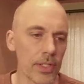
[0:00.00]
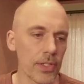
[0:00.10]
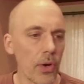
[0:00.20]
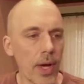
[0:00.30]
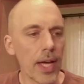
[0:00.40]

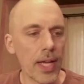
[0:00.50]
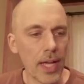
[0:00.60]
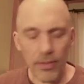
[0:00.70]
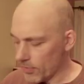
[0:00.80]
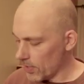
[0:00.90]
So I
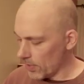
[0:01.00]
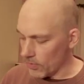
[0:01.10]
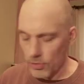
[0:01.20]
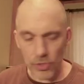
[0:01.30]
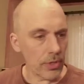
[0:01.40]
have done,
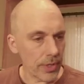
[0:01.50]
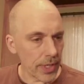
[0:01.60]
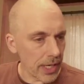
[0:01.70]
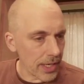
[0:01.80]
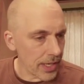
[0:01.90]
oh
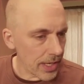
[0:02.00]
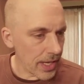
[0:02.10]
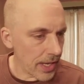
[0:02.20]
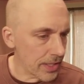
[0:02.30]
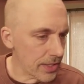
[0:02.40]
sorry, I
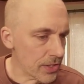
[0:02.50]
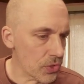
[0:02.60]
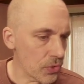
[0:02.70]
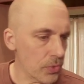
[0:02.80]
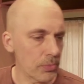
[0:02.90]
had it
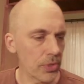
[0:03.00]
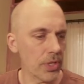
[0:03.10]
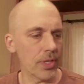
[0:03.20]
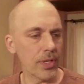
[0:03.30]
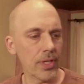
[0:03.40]
zoomed
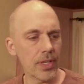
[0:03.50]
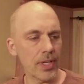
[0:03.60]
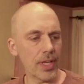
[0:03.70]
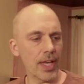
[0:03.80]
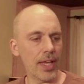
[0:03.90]

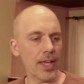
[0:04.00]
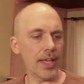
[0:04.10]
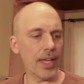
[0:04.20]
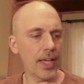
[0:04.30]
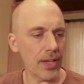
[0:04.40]

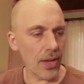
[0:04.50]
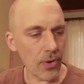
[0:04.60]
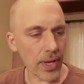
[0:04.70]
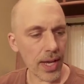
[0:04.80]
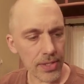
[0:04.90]
in.
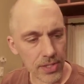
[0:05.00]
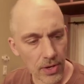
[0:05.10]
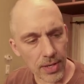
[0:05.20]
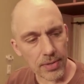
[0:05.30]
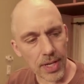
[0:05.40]
Okay,
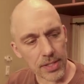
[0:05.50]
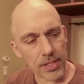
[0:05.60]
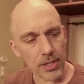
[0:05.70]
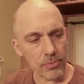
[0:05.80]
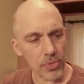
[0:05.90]
so I've done
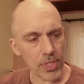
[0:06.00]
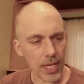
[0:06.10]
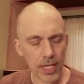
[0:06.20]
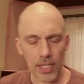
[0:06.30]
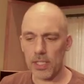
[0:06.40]
some
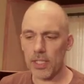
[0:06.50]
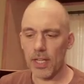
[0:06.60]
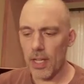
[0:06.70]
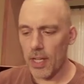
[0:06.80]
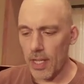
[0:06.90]
settings,
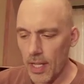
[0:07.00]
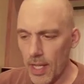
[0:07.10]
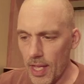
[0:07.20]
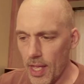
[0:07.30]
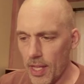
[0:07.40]

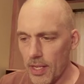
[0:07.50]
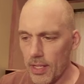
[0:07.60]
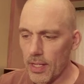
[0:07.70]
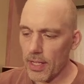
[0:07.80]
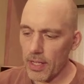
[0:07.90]
and
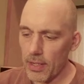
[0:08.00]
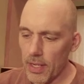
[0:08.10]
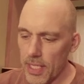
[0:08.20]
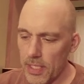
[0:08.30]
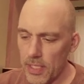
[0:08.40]

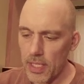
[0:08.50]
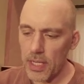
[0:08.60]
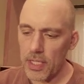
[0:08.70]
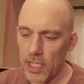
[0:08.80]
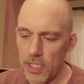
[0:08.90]
let's
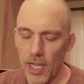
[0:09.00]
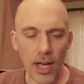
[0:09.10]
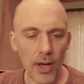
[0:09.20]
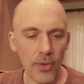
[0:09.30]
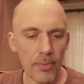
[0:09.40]
see just
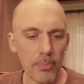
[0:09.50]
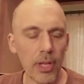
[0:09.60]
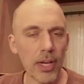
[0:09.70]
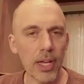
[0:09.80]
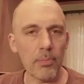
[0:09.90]
how the
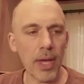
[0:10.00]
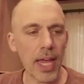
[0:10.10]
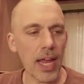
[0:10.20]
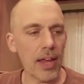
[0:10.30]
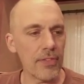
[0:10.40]
plugin
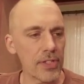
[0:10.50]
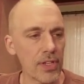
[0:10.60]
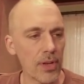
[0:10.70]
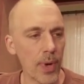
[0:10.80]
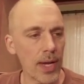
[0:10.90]

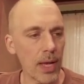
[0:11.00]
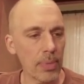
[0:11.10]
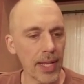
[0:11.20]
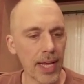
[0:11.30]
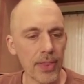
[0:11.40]
behaves when I
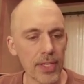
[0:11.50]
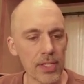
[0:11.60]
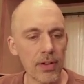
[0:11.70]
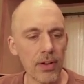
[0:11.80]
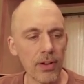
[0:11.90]
play the
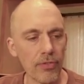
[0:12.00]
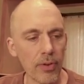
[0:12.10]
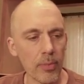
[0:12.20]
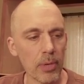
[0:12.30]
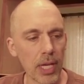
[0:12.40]
song
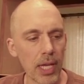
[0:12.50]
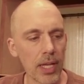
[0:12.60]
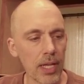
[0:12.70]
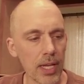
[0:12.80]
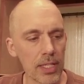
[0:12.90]
from the
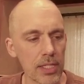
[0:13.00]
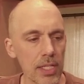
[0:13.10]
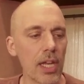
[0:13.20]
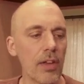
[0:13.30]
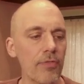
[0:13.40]
beginning, and
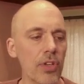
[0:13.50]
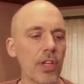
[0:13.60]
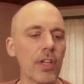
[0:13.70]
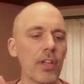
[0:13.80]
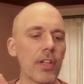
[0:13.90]
see if you
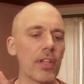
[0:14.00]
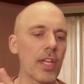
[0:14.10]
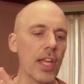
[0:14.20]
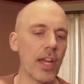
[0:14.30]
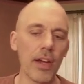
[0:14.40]
can
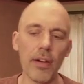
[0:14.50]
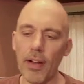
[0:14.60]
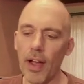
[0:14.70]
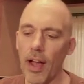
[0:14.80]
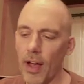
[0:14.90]
hear
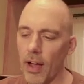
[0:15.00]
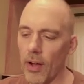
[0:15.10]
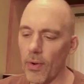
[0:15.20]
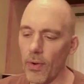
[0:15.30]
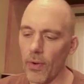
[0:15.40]

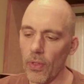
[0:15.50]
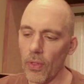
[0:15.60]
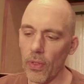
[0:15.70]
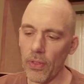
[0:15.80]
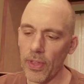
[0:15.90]
how
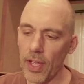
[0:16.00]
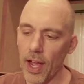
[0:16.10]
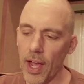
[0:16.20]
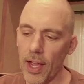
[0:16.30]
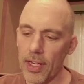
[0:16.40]
the
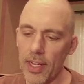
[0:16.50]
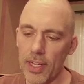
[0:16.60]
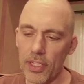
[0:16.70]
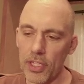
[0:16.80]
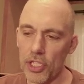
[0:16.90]
high
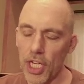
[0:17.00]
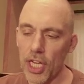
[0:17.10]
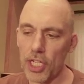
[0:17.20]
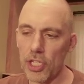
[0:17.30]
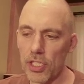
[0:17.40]
end
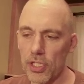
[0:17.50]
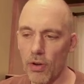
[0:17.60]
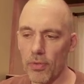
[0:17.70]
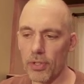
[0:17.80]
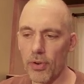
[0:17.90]
changes
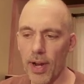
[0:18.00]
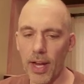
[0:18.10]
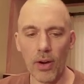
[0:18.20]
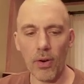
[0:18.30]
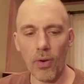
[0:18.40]
of the
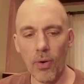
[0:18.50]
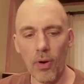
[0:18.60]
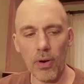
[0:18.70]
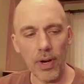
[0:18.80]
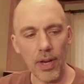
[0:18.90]
track,
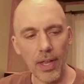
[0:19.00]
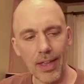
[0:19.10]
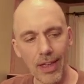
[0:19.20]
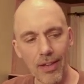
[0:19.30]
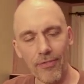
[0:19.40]
or
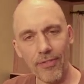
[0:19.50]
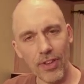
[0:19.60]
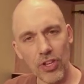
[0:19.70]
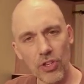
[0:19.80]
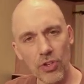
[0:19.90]
if
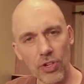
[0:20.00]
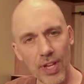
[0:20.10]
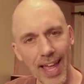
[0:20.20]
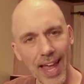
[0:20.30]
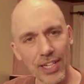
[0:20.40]
you
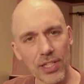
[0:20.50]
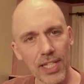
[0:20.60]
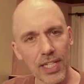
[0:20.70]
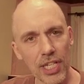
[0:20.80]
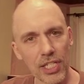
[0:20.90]

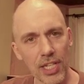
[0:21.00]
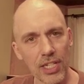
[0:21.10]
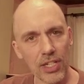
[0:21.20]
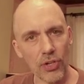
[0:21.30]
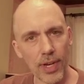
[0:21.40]
actually just
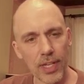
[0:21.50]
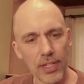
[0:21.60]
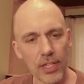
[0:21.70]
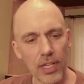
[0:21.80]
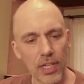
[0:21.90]
get
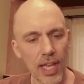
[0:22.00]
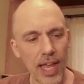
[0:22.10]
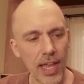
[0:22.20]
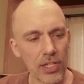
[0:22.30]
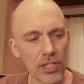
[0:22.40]
tricked
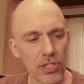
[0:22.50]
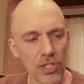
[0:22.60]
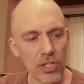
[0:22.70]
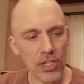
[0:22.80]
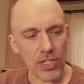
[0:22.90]
and
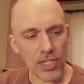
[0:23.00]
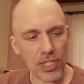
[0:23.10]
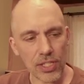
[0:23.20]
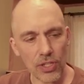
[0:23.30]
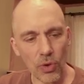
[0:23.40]

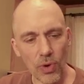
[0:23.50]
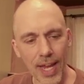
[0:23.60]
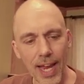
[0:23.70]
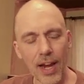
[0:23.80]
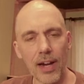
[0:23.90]
just don't
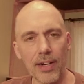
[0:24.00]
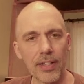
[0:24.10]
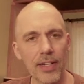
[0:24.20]
hear